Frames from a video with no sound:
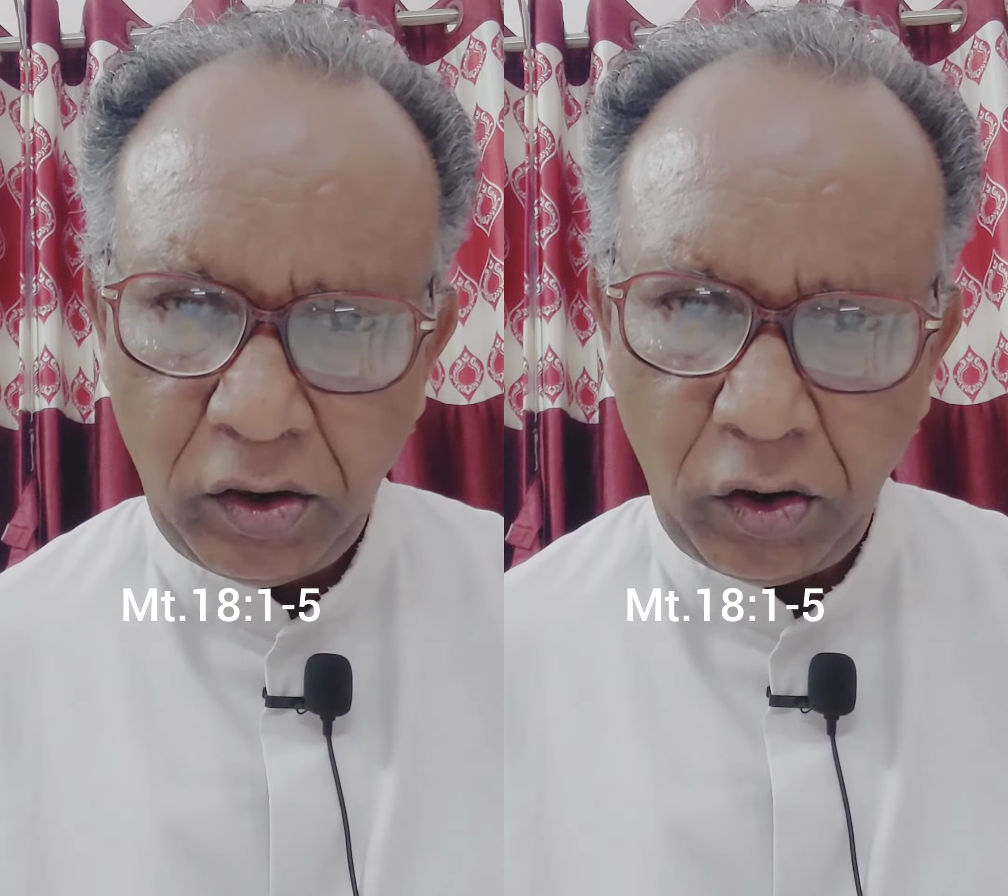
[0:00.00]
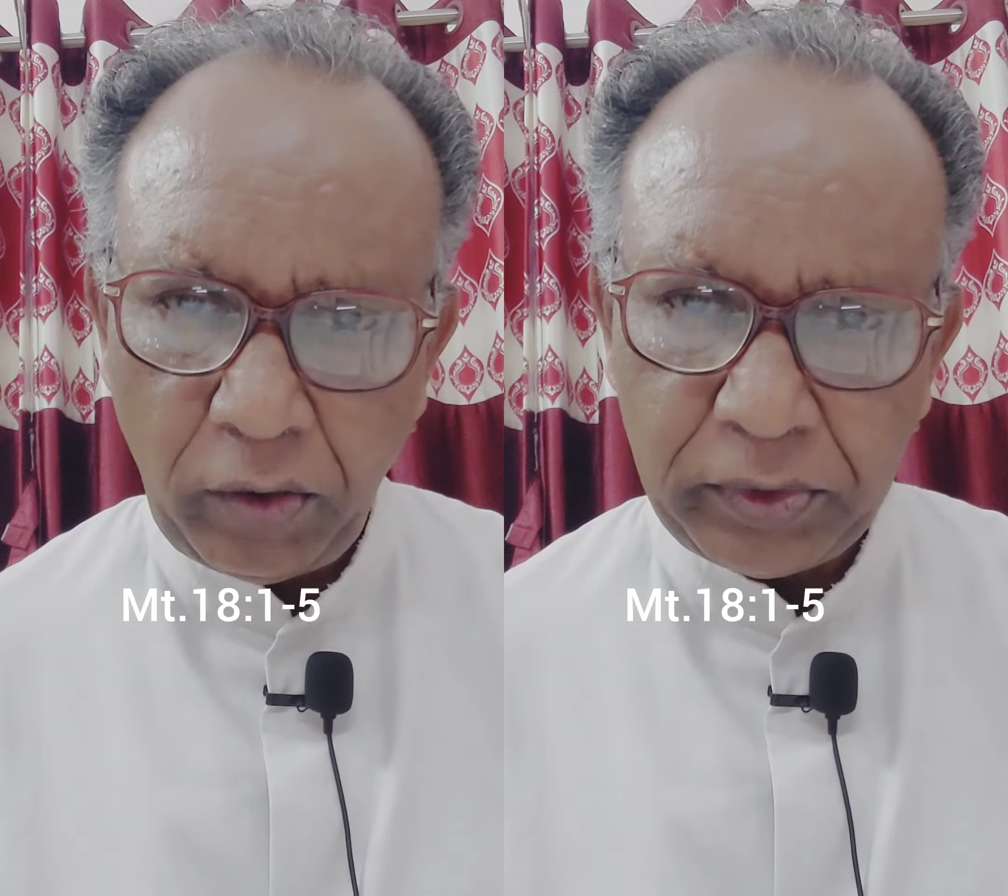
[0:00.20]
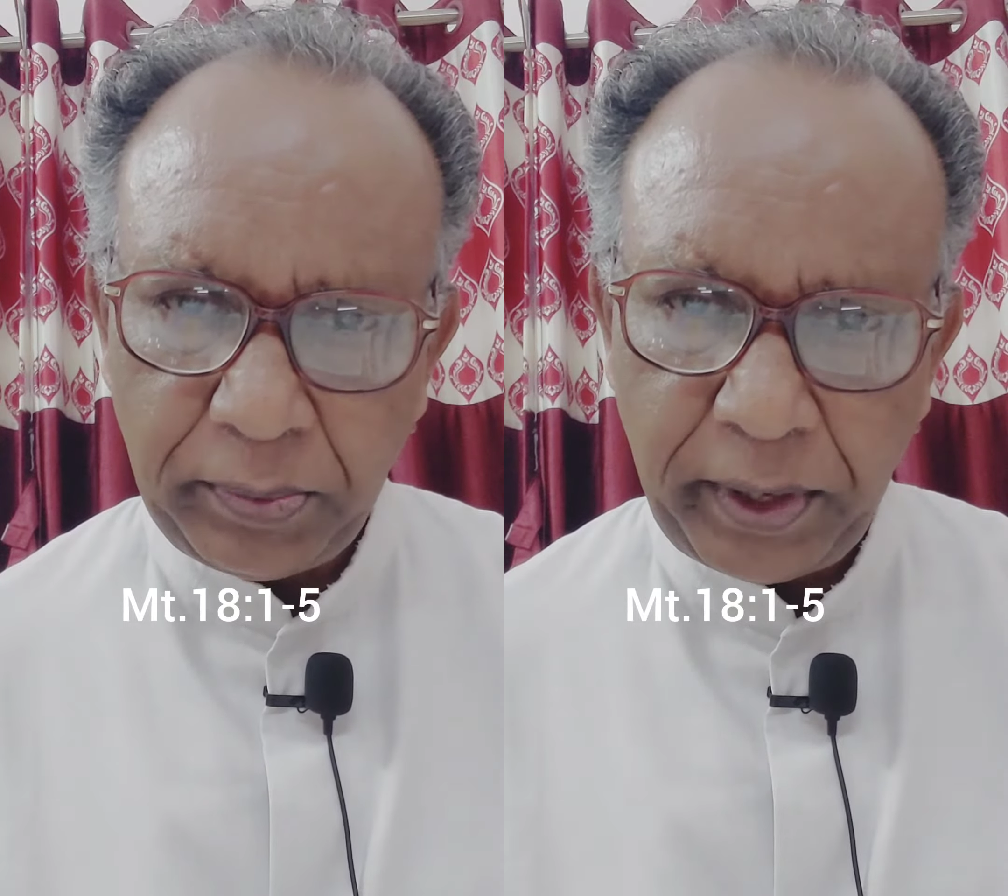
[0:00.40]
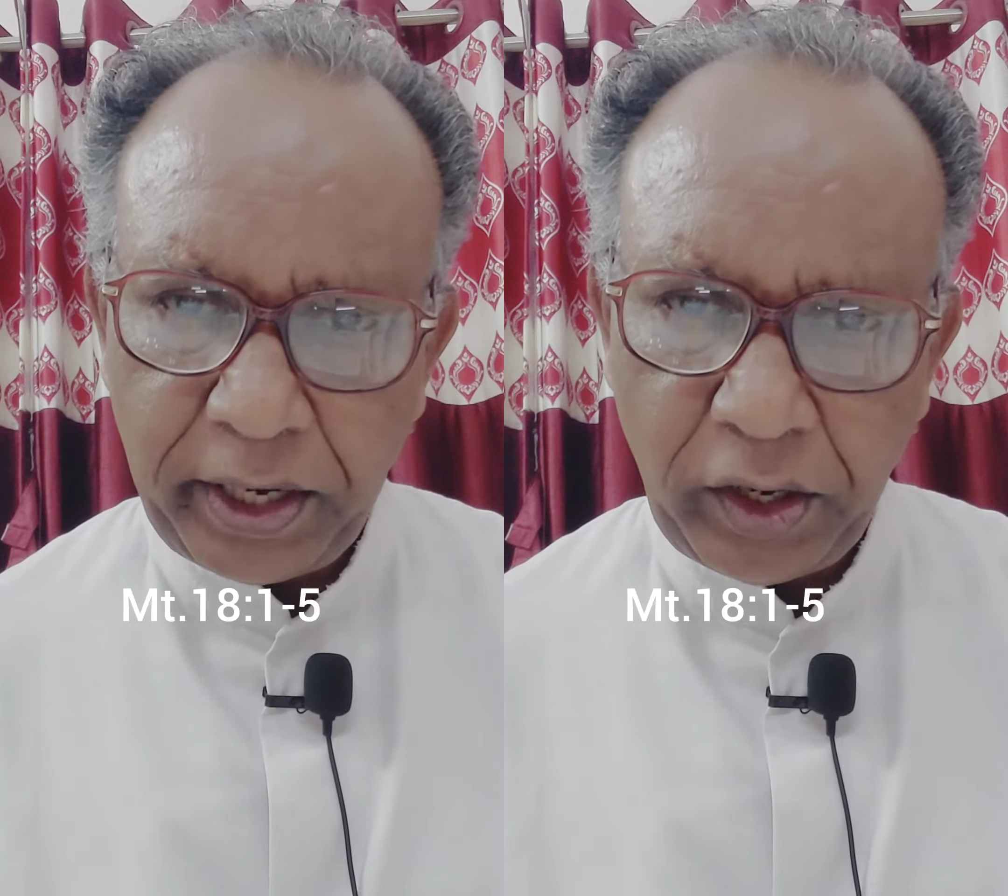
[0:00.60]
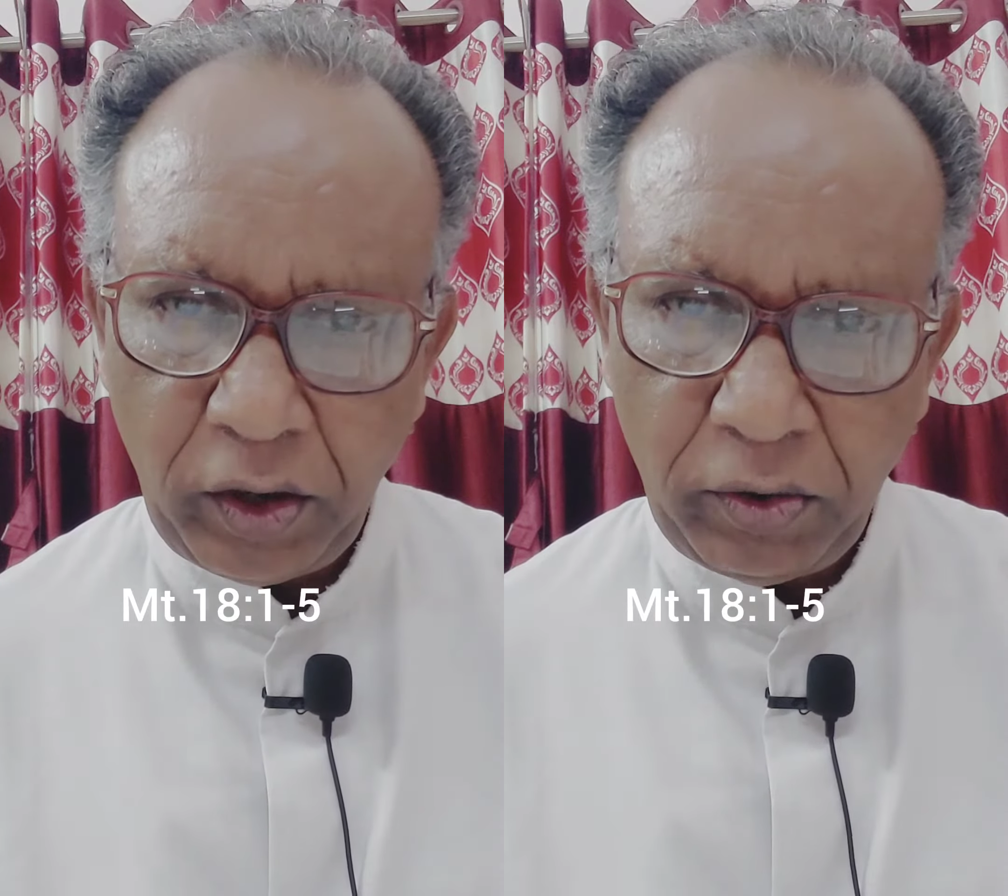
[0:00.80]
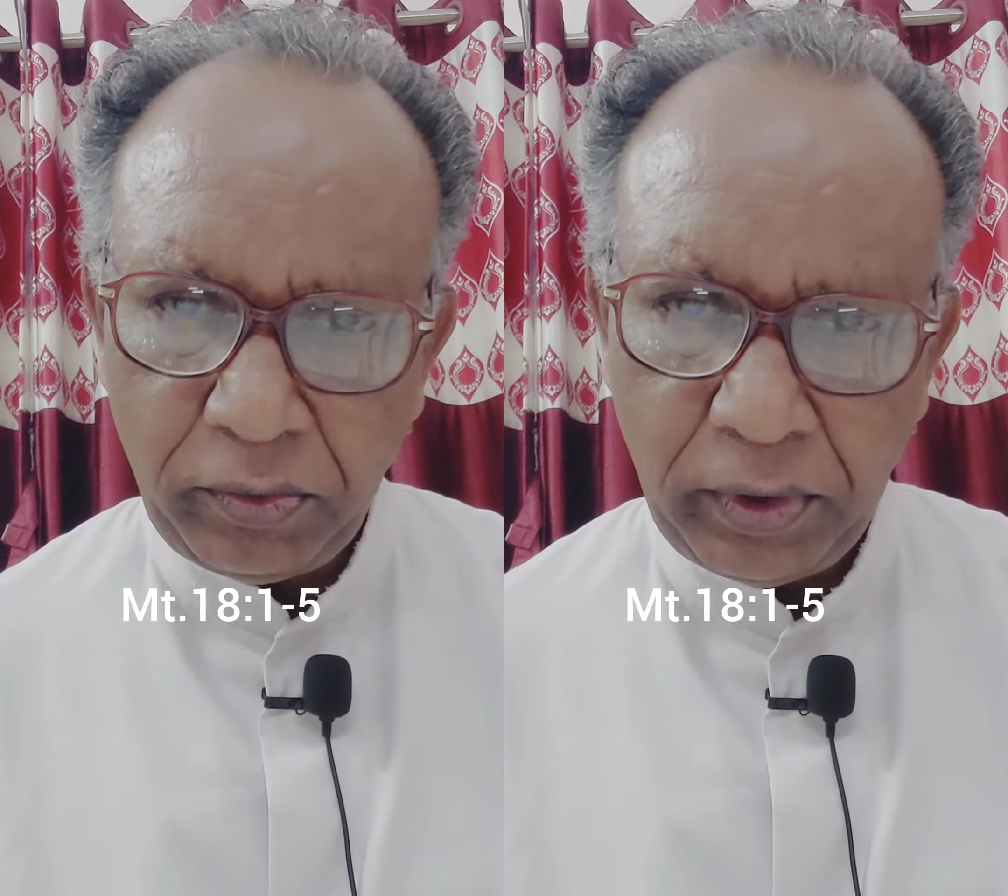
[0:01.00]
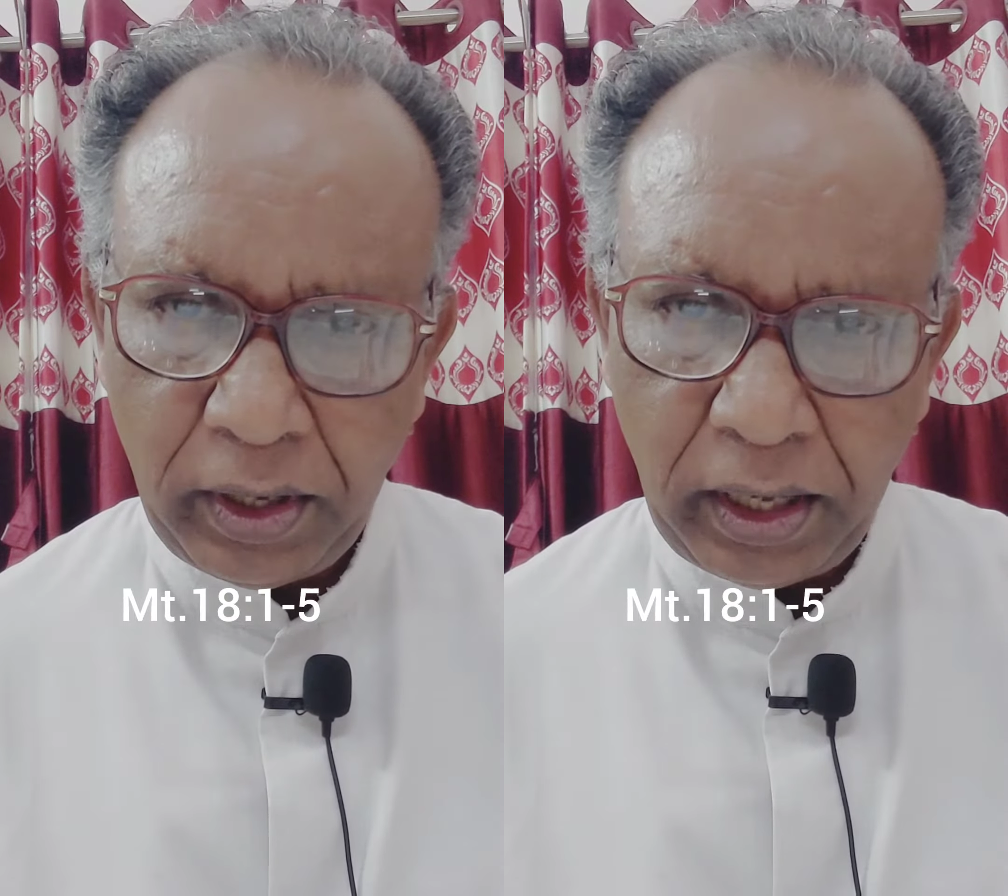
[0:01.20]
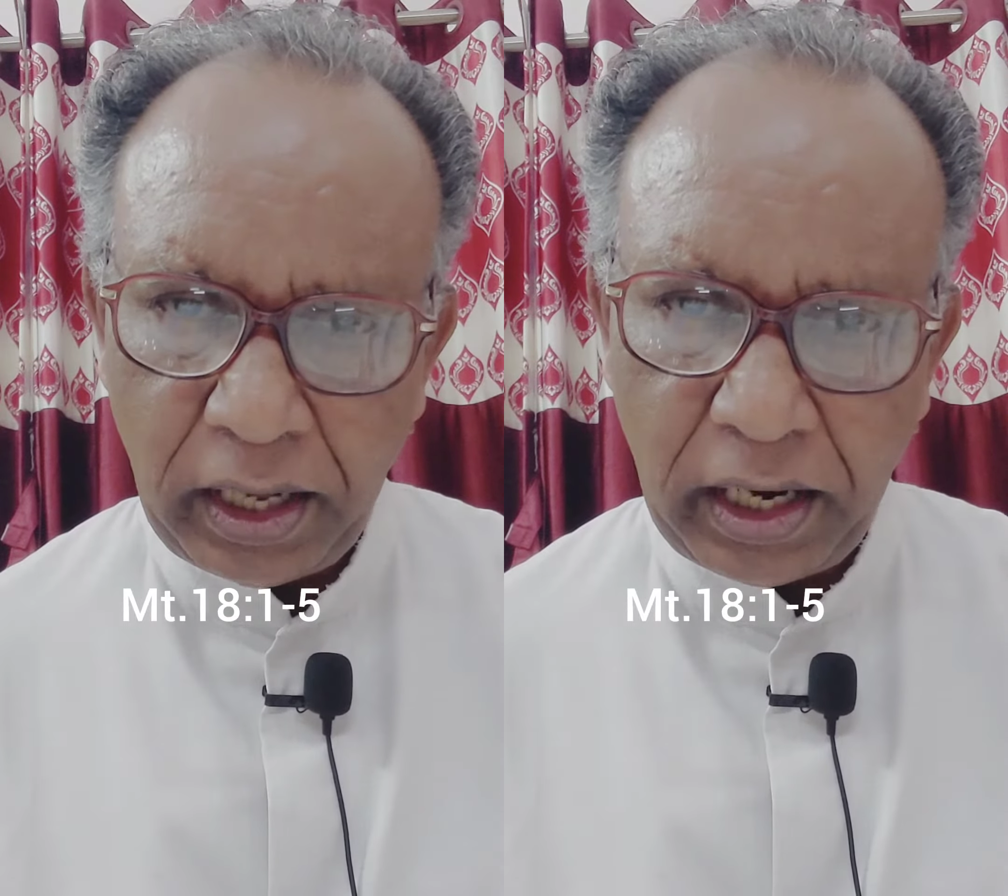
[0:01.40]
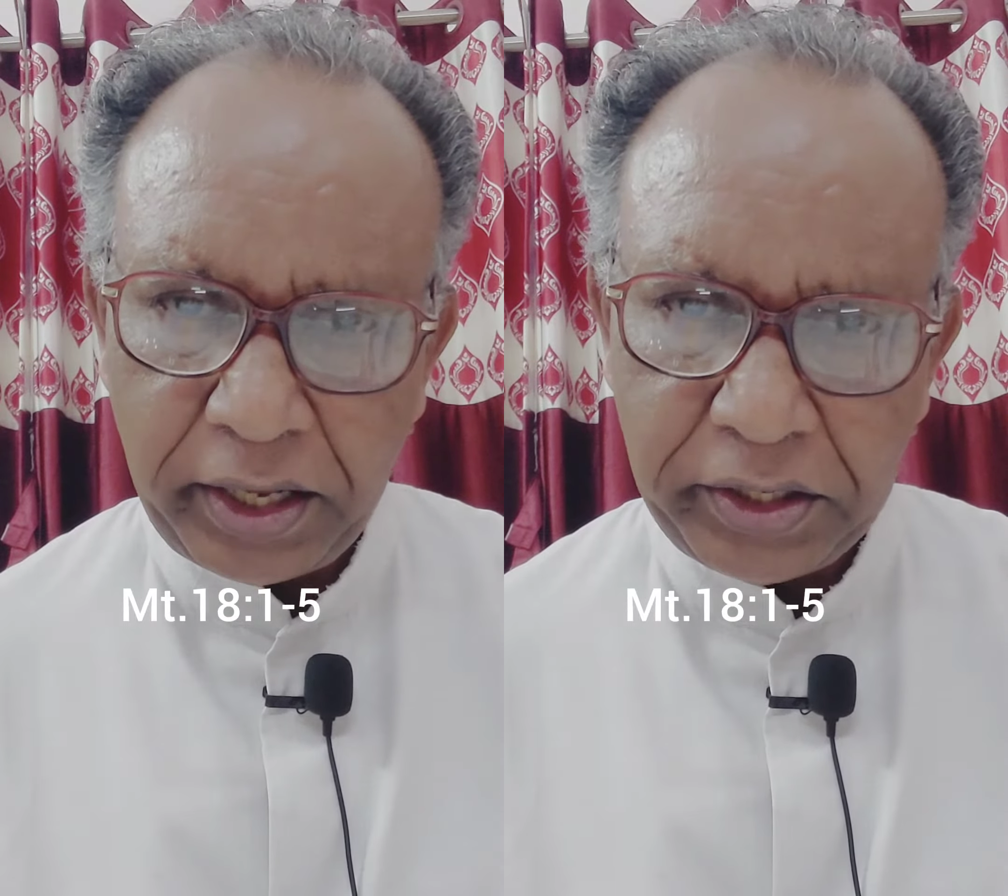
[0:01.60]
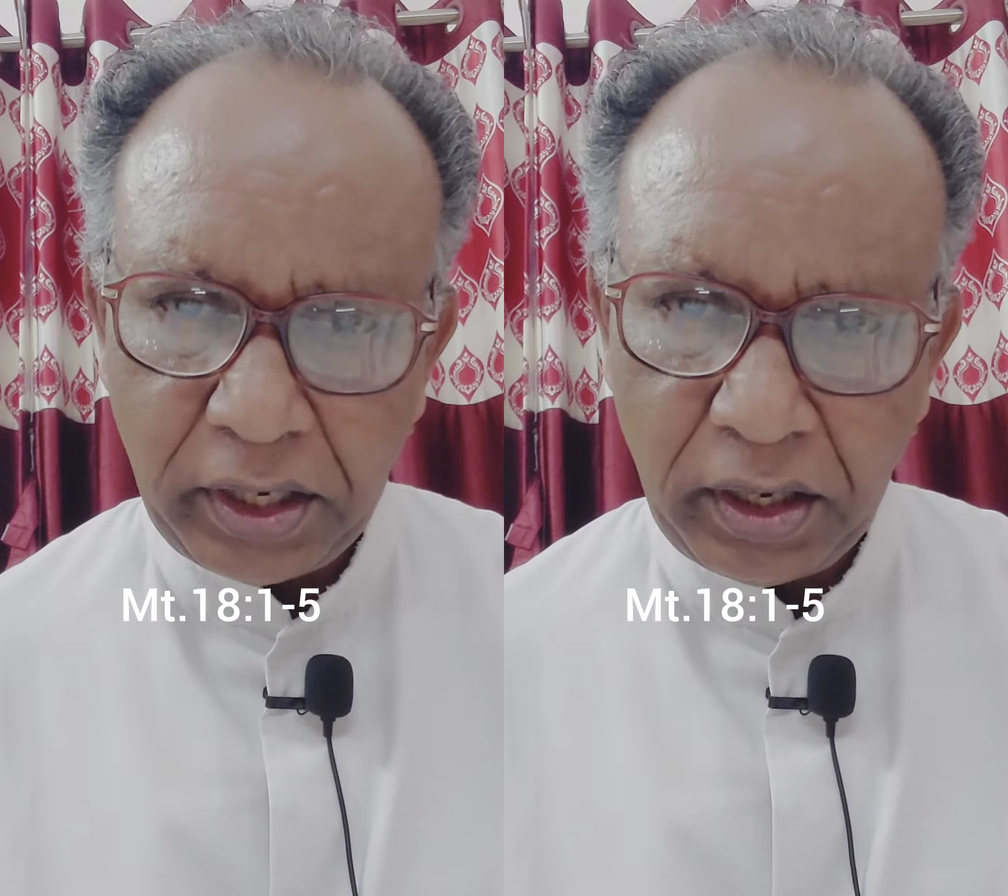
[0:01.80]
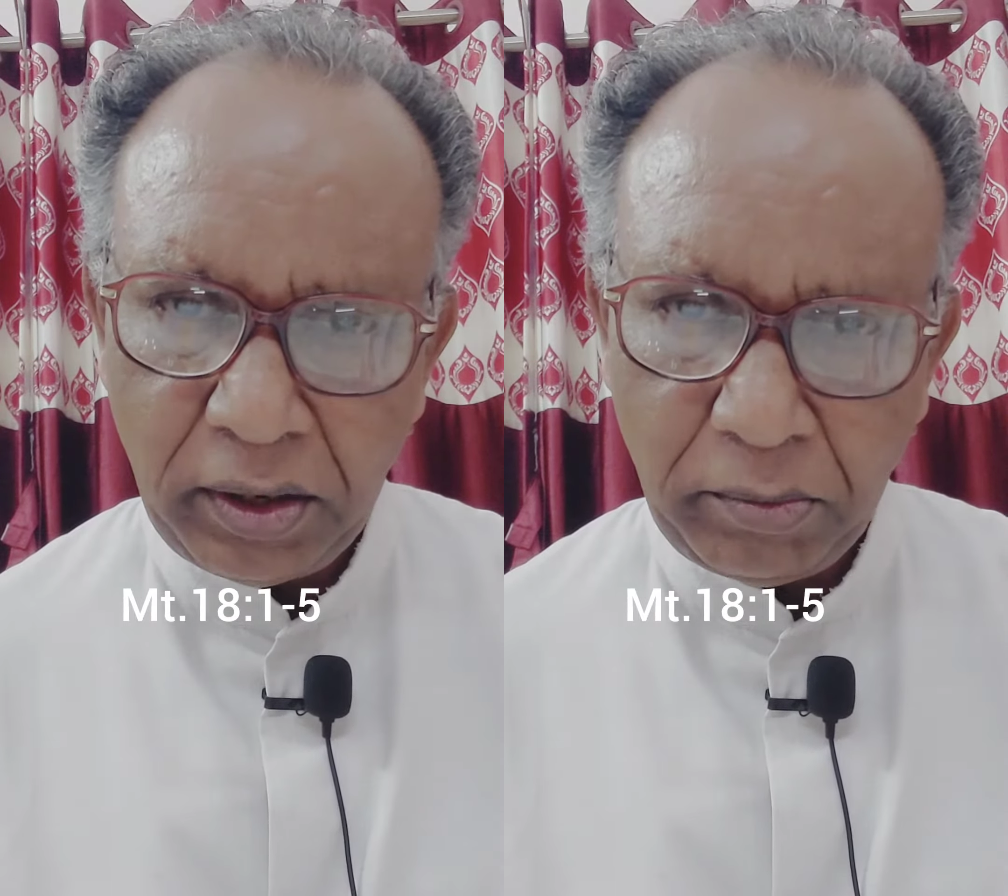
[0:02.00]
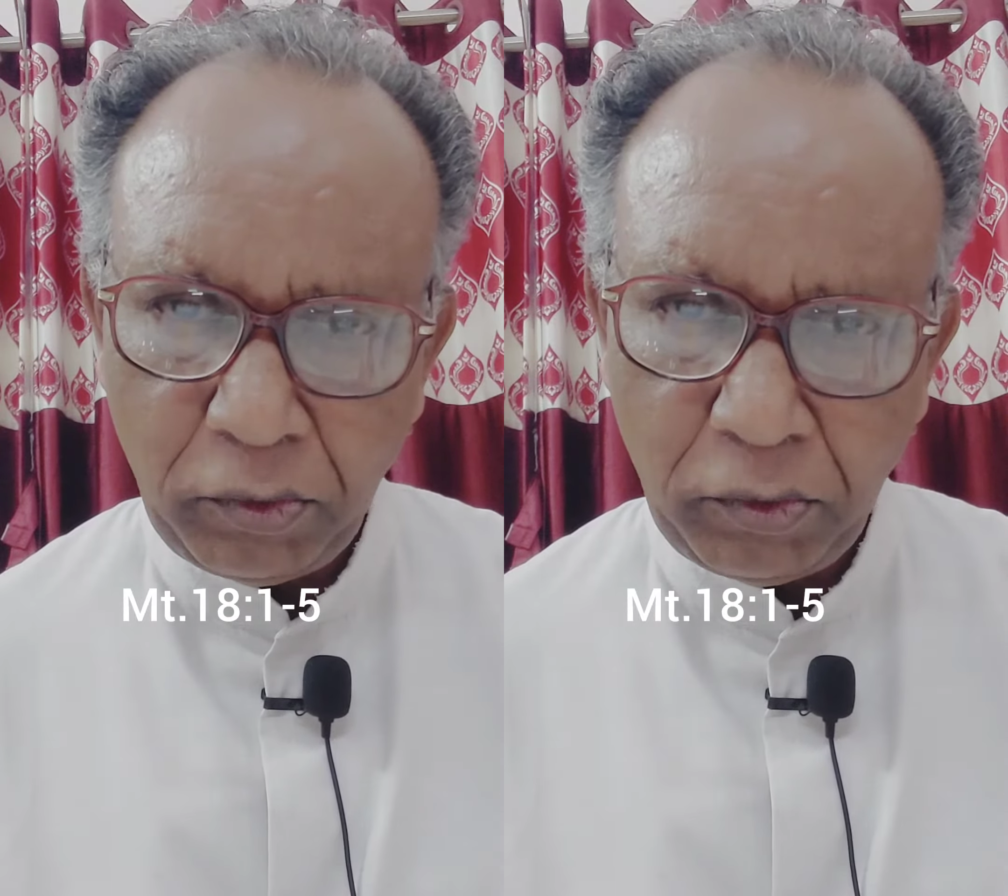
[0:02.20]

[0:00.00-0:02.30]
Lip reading: of the period of Elijah,